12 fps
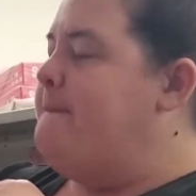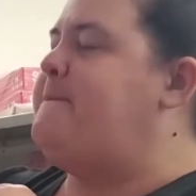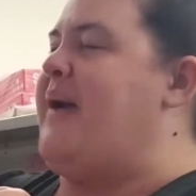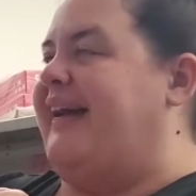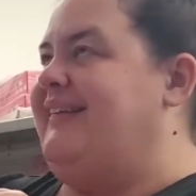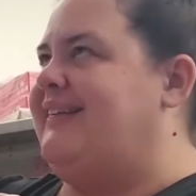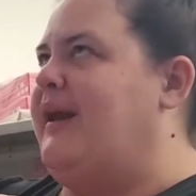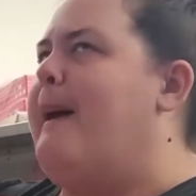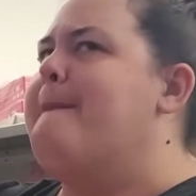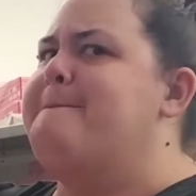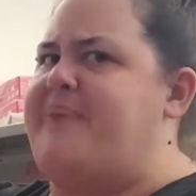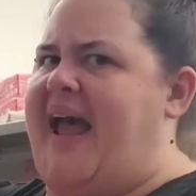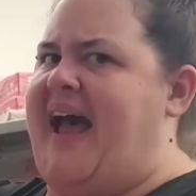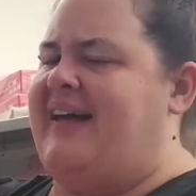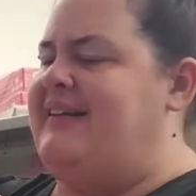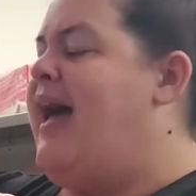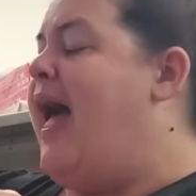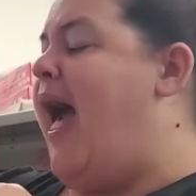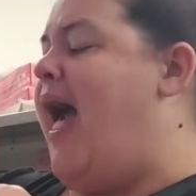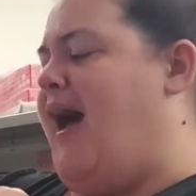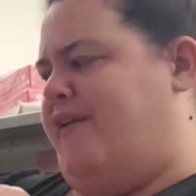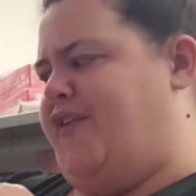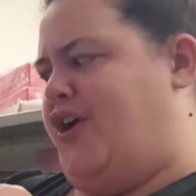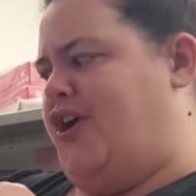Best band
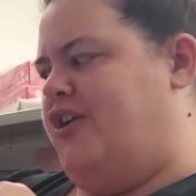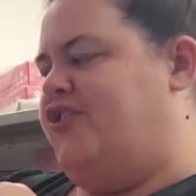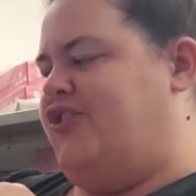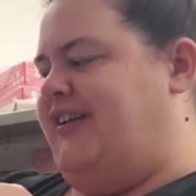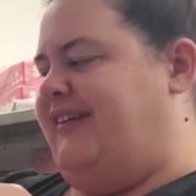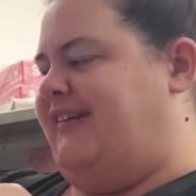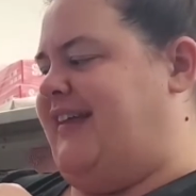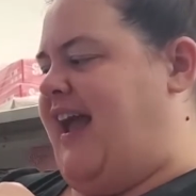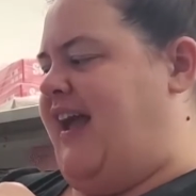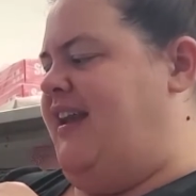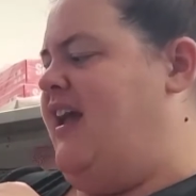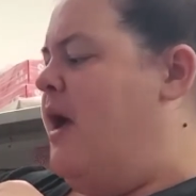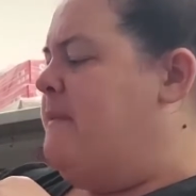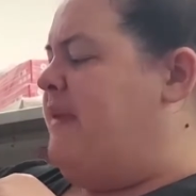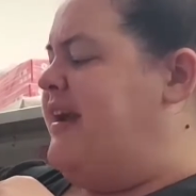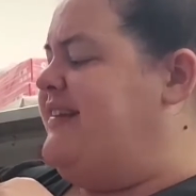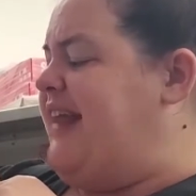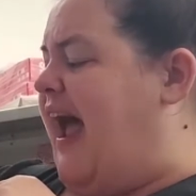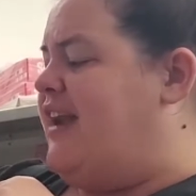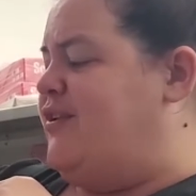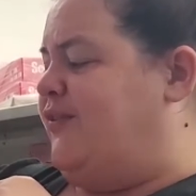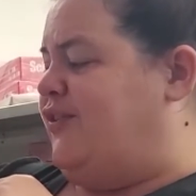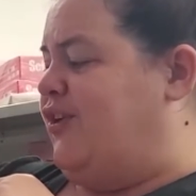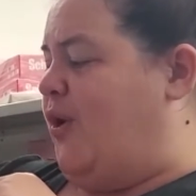ever, she said. My dad
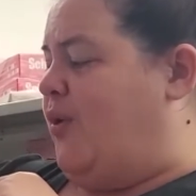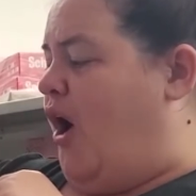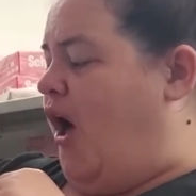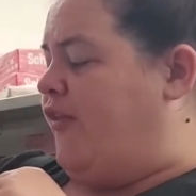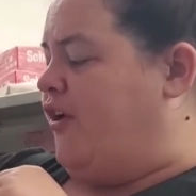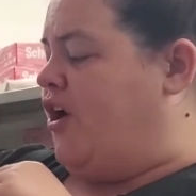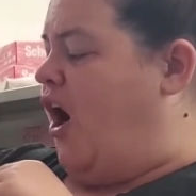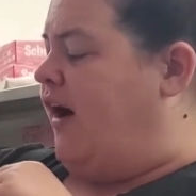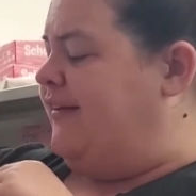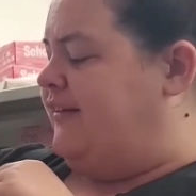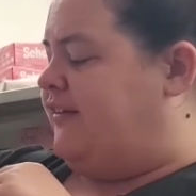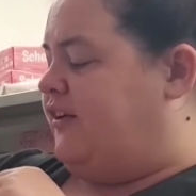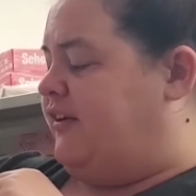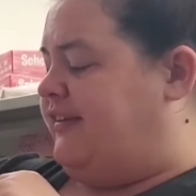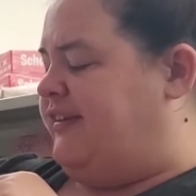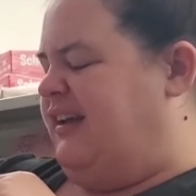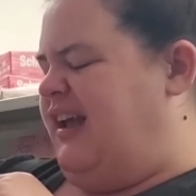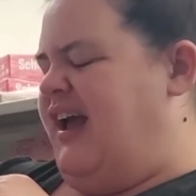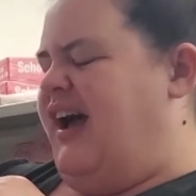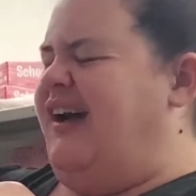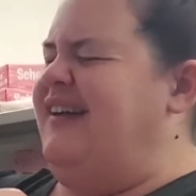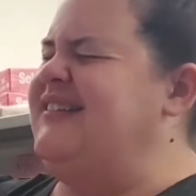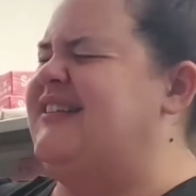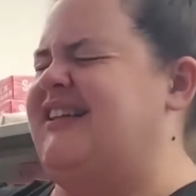used to go to all their concerts.
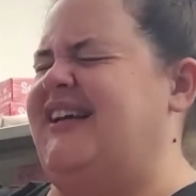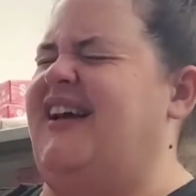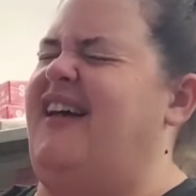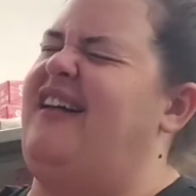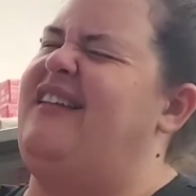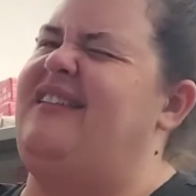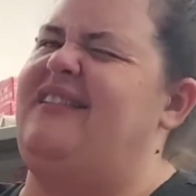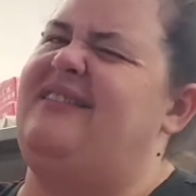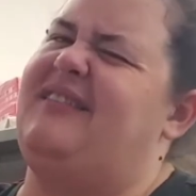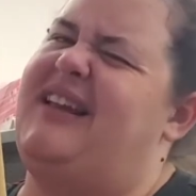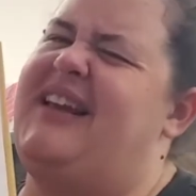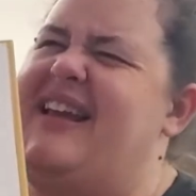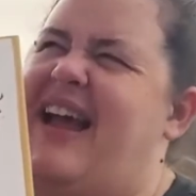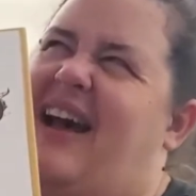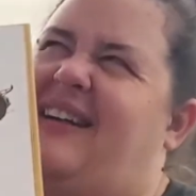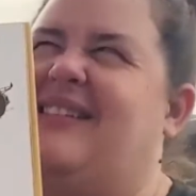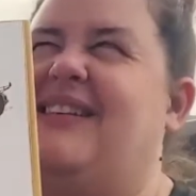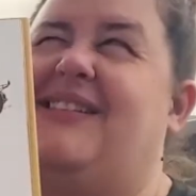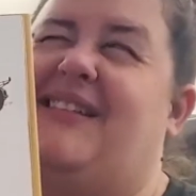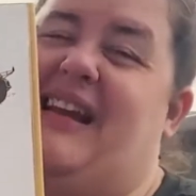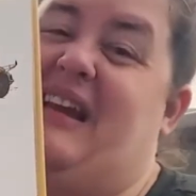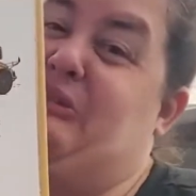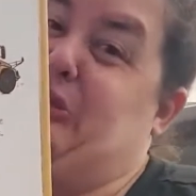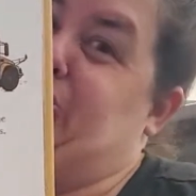Until he accidentally ate the